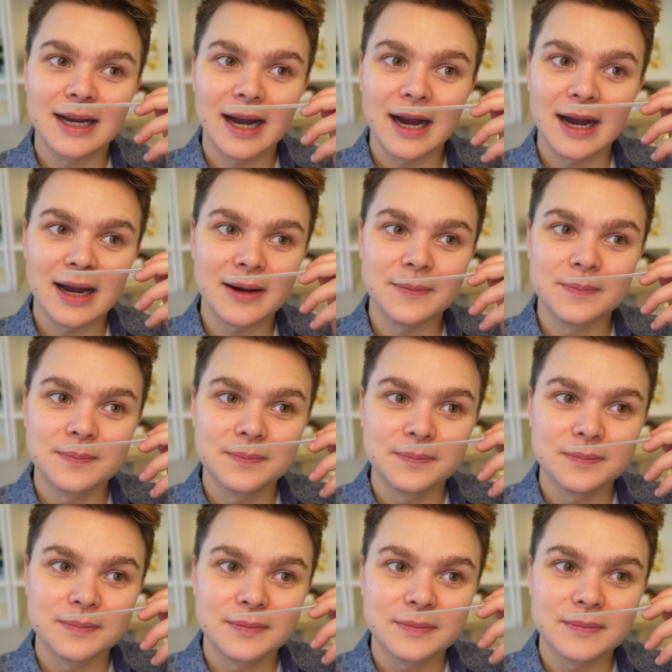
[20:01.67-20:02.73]
Um,
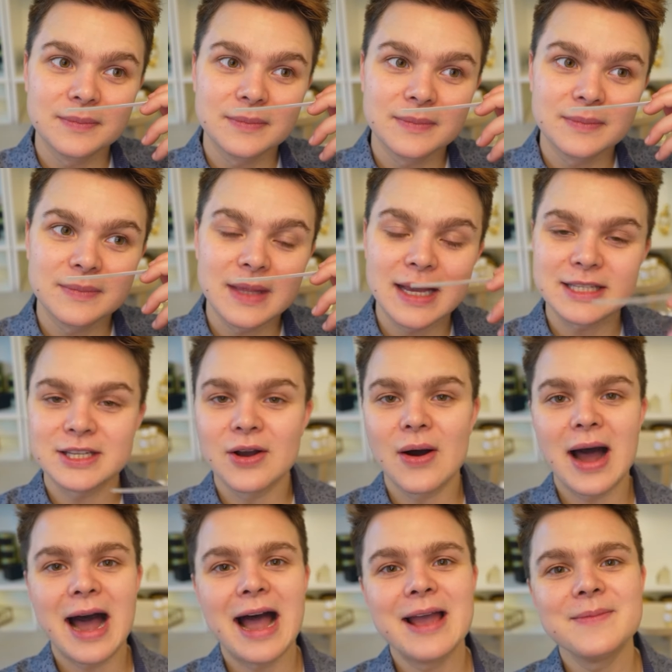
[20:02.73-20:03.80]
so
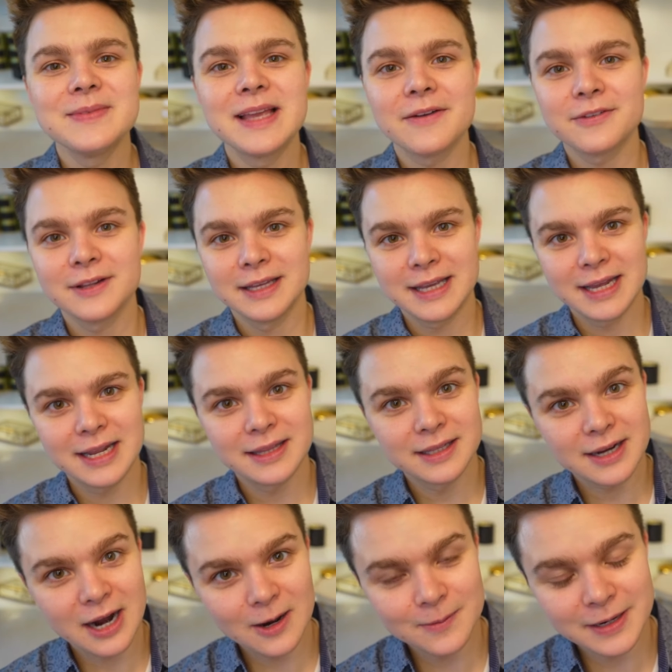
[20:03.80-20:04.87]
I'm definitely getting the
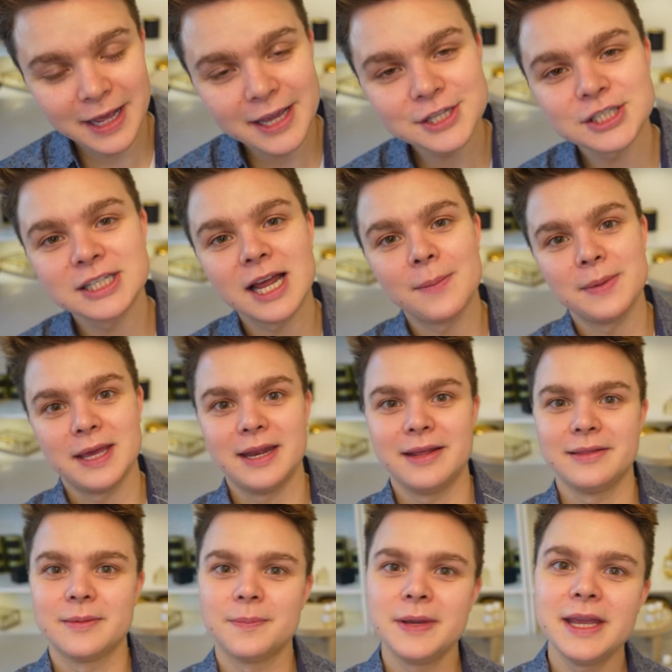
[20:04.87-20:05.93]
carbonation, I'm getting
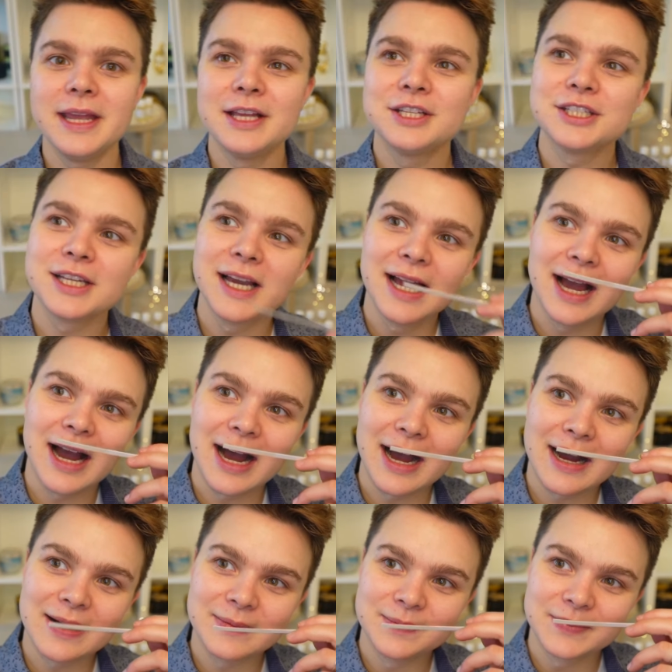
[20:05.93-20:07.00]
the peach.
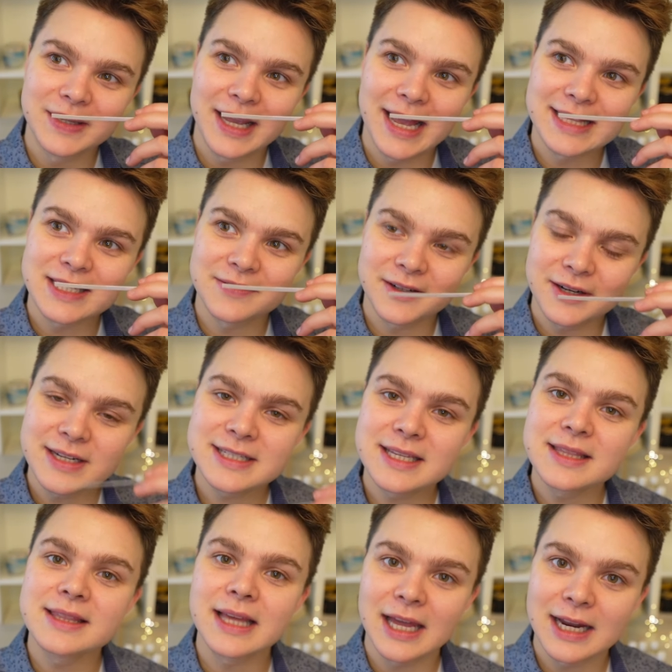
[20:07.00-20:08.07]
Um, it's a very
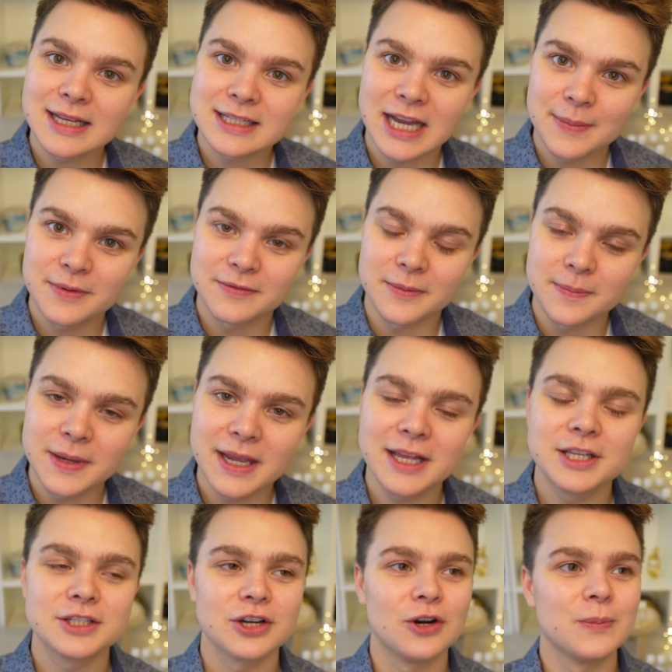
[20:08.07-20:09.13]
synthetic type of a
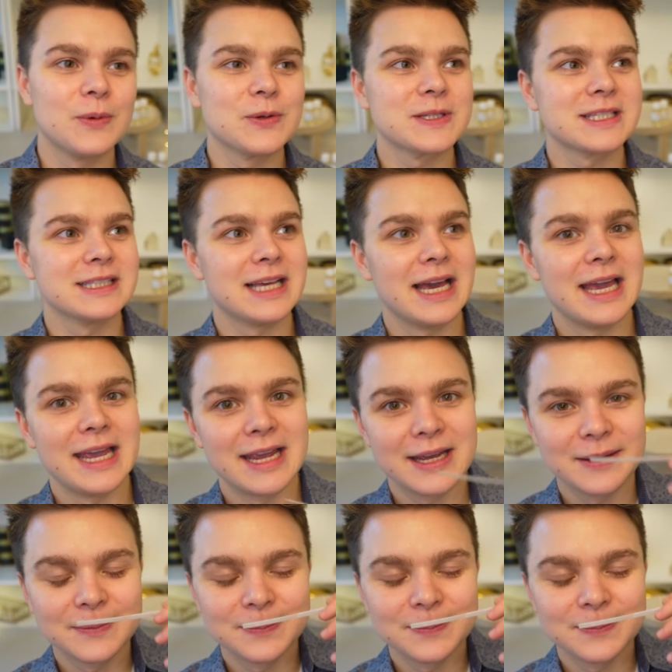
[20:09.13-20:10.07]
peach, almost like,